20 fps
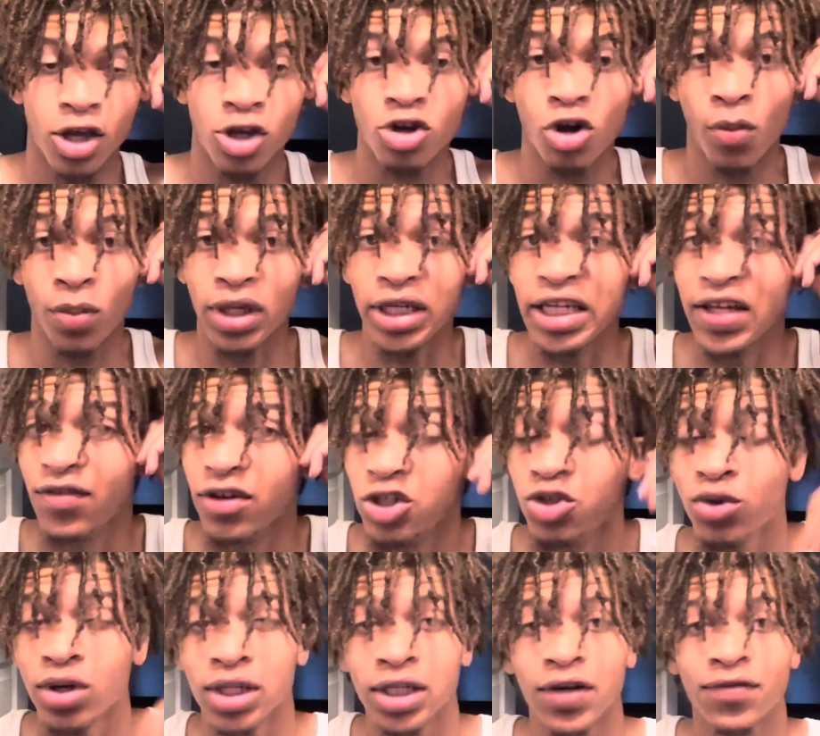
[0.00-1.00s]
You don't believe that
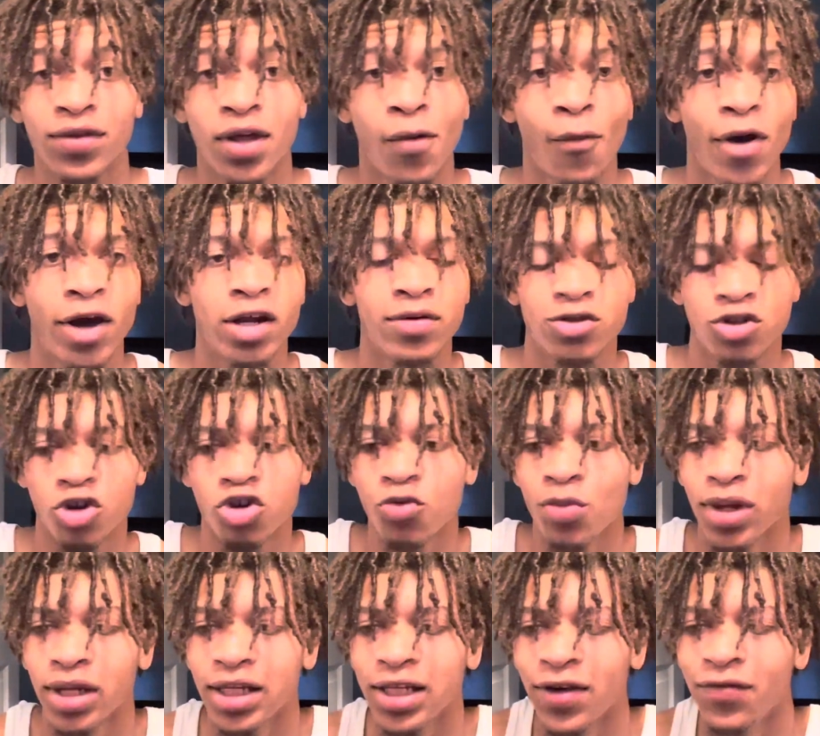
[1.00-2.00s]
you can lift that weight up, so you've
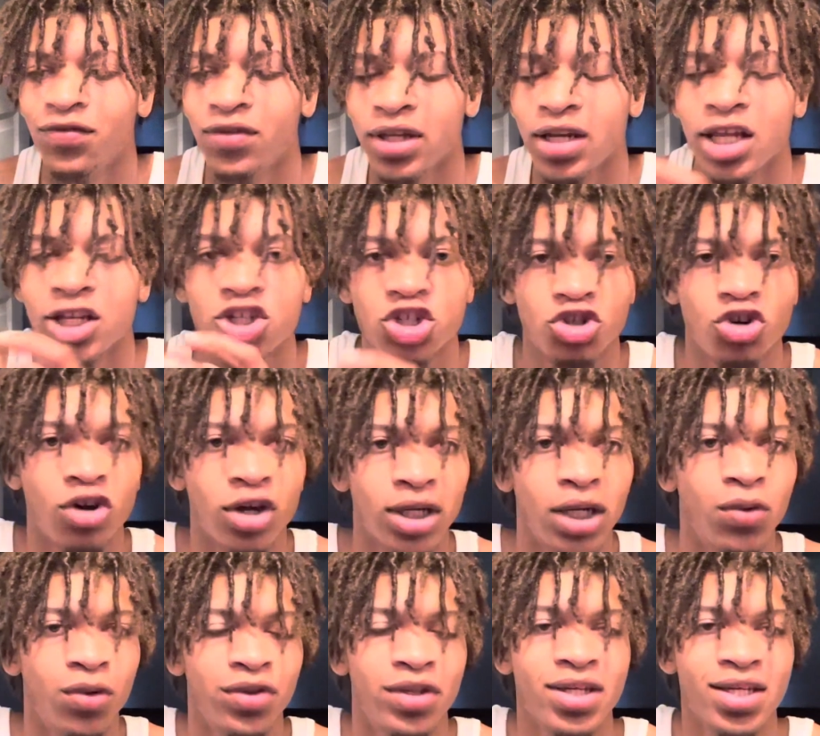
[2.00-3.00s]
been lifting and struggling
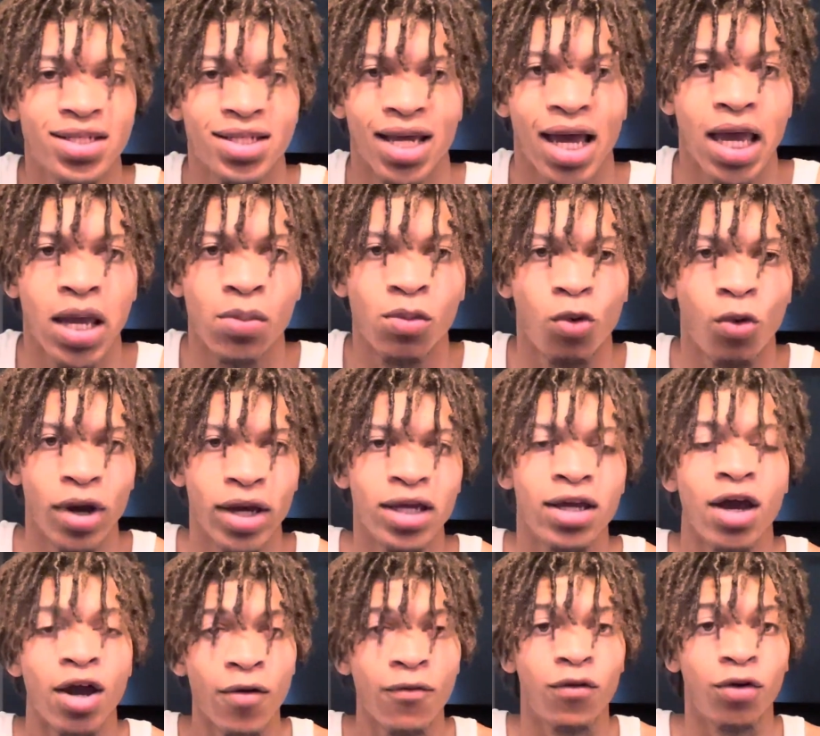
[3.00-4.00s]
with this same weight
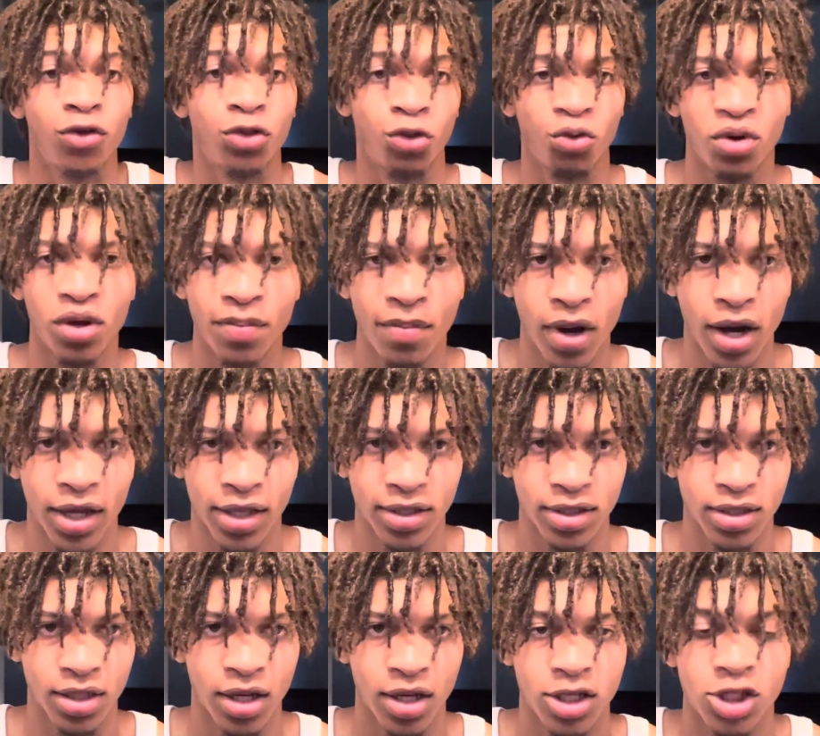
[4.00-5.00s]
for 3
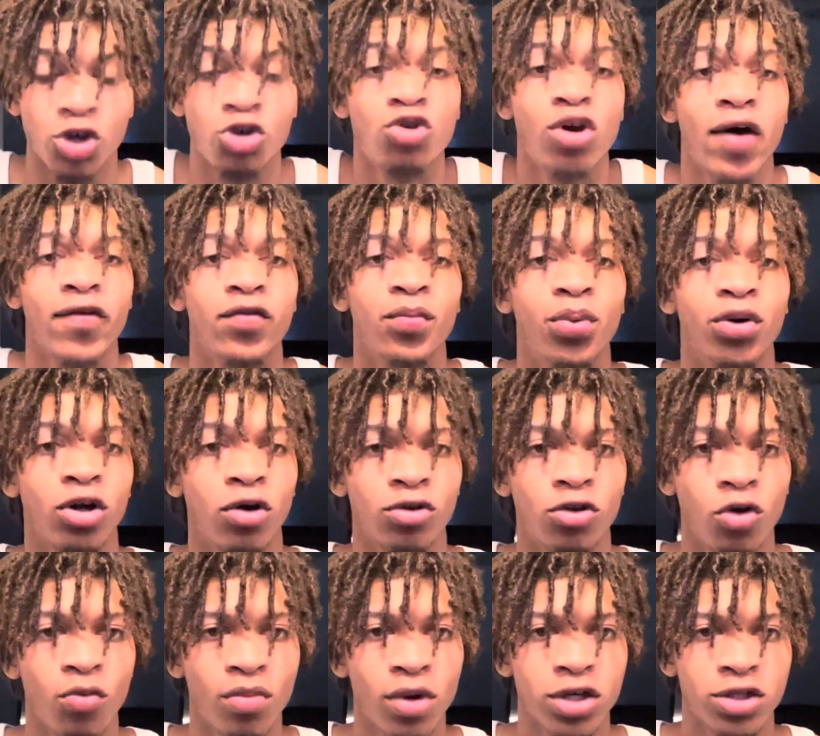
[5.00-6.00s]
months, so you haven't put on
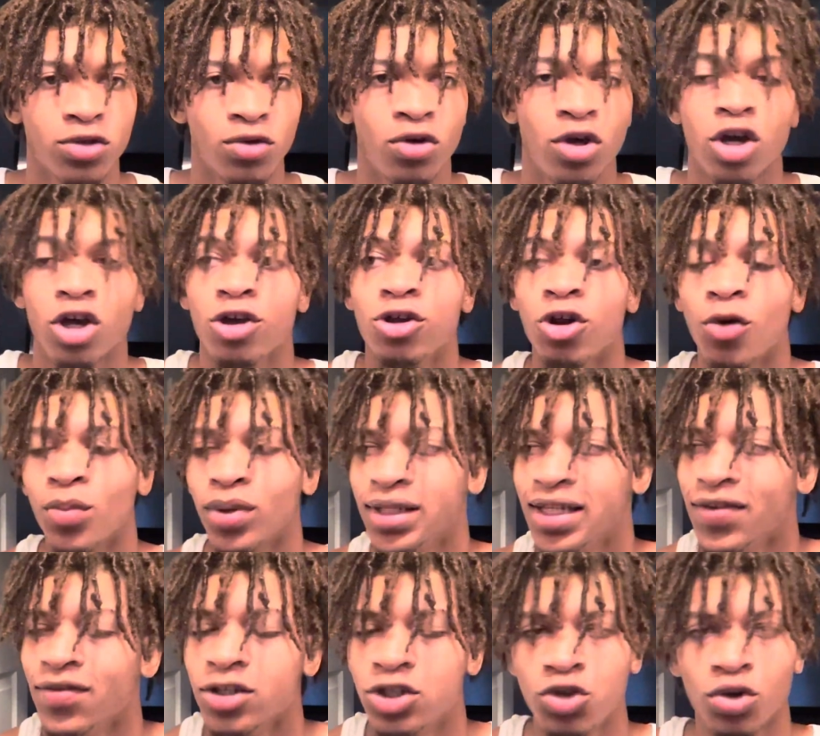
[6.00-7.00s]
no muscle. You don't
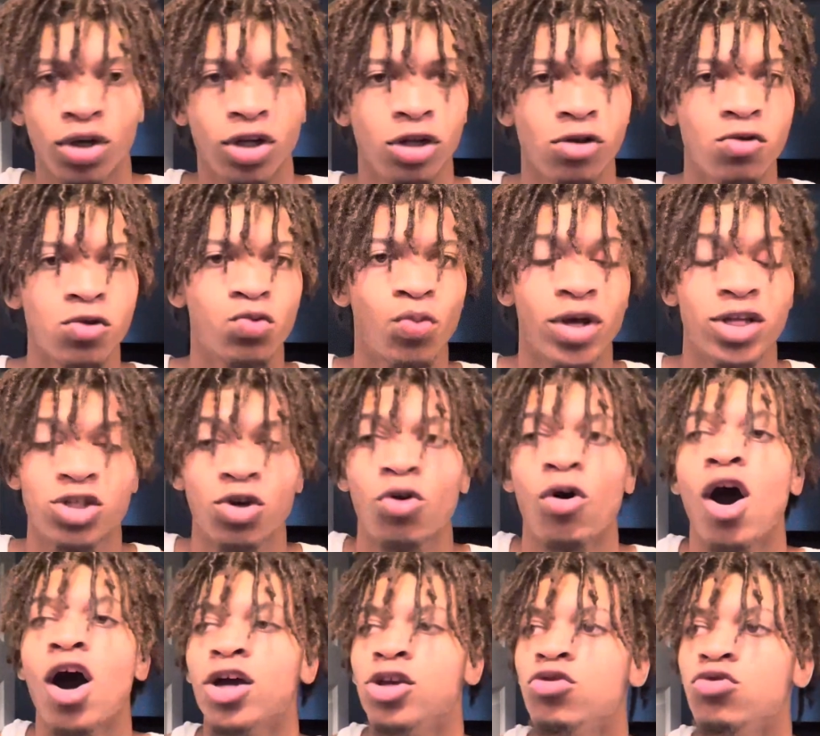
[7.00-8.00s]
believe that you can lose weight, so
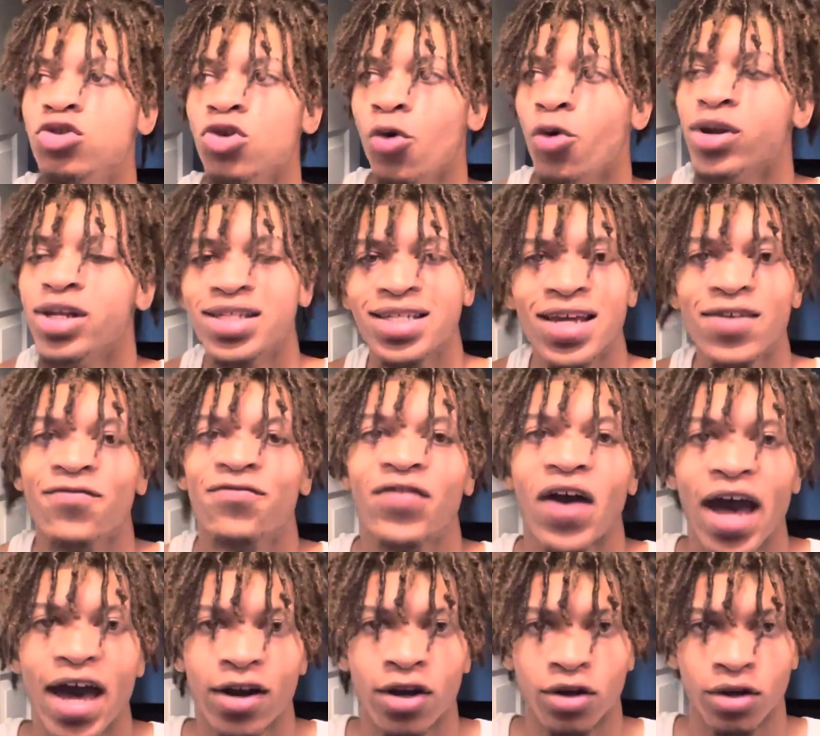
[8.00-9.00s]
all you're doing is getting
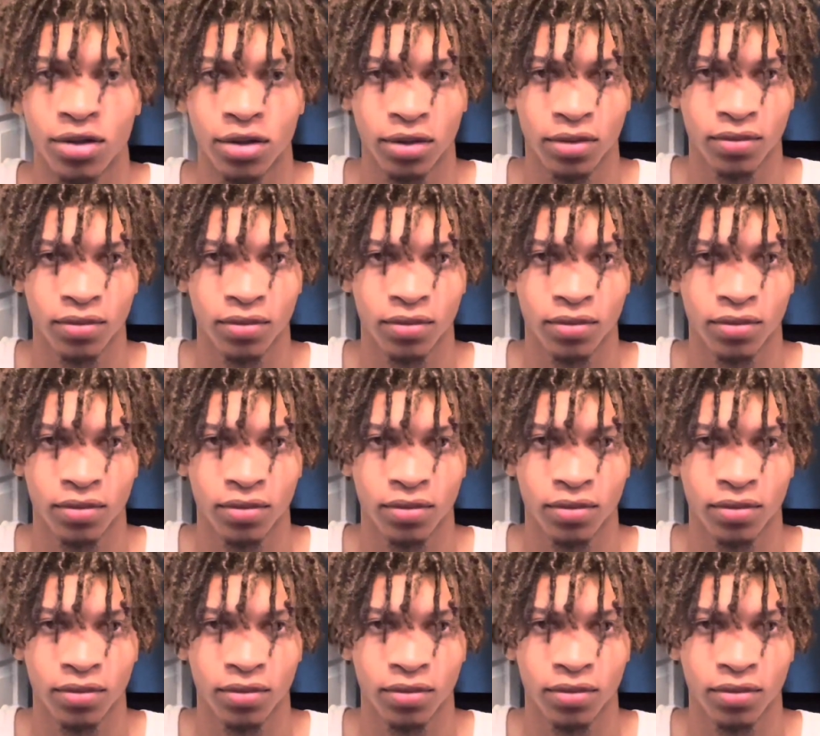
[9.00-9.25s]
fatter.